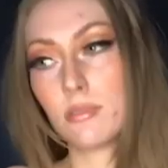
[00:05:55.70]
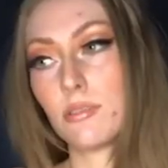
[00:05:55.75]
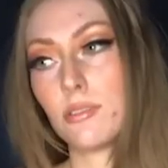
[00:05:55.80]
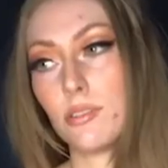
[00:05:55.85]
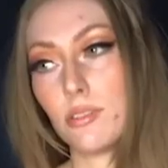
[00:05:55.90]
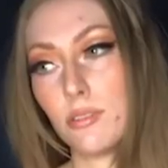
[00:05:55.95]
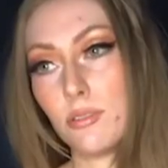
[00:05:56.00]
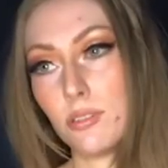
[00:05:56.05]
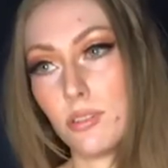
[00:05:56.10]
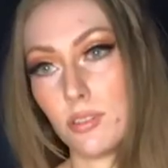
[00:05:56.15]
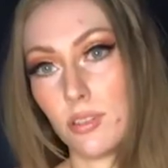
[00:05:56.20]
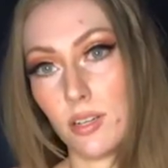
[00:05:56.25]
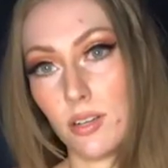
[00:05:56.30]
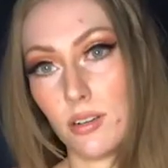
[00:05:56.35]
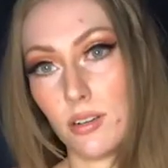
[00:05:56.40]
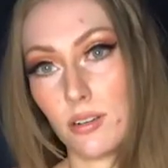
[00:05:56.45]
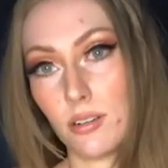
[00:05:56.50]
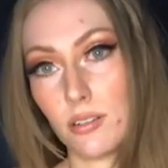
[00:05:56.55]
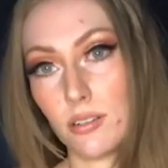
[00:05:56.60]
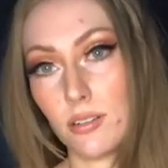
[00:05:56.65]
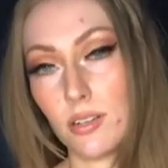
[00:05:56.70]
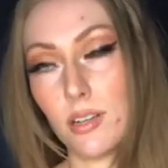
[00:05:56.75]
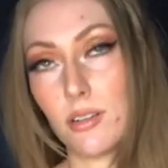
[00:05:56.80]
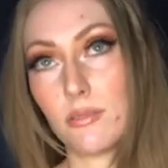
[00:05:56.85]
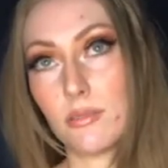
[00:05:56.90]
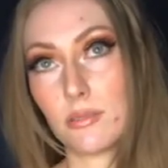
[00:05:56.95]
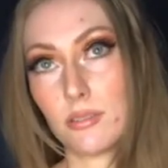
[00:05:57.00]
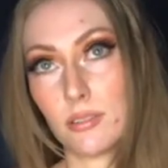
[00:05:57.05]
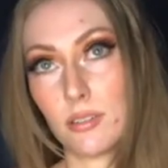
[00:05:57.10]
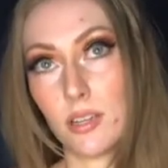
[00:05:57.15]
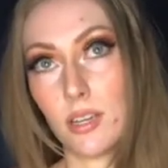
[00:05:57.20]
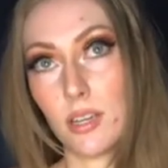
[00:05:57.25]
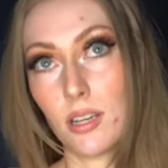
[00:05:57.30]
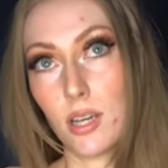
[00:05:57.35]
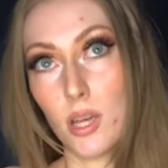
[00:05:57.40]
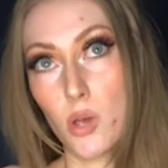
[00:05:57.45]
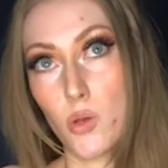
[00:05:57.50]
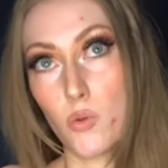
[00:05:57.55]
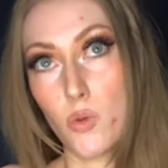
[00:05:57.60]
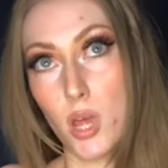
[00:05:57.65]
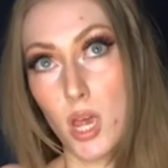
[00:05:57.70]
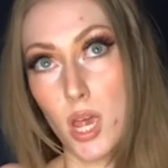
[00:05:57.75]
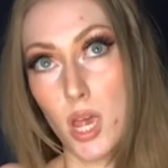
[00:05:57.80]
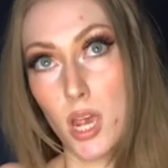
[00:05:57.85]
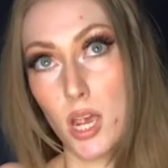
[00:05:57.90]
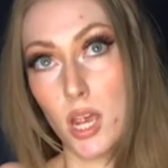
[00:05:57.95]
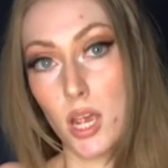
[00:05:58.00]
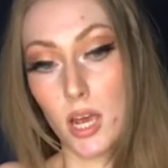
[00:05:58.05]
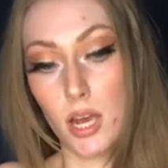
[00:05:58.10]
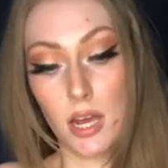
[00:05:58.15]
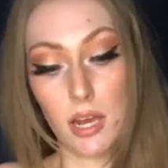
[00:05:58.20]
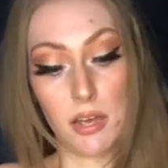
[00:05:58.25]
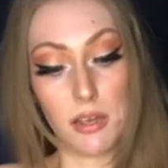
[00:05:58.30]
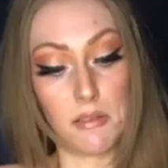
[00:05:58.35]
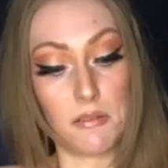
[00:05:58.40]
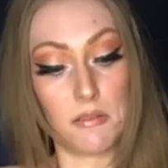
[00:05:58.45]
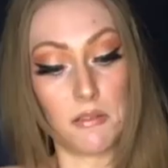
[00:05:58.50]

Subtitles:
junior year, it was like, okay, I